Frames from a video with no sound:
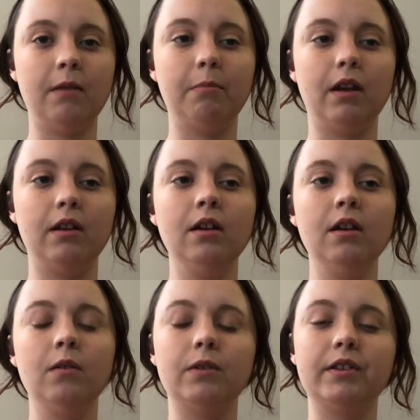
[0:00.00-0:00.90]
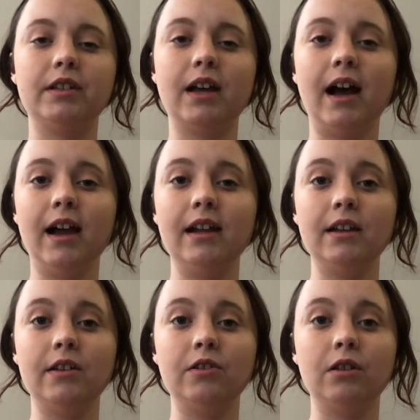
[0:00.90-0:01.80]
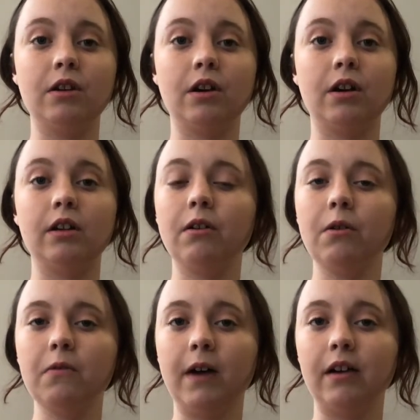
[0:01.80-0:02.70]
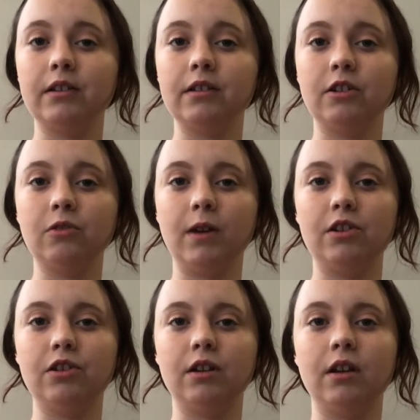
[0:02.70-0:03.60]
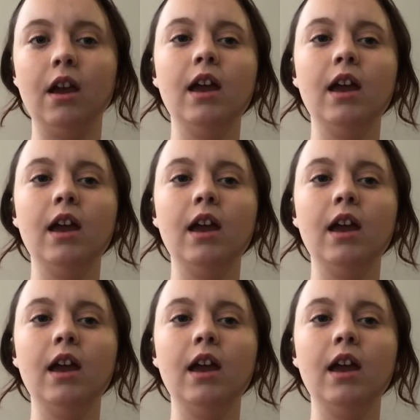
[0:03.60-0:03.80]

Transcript: but was tied into the current coronavirus situation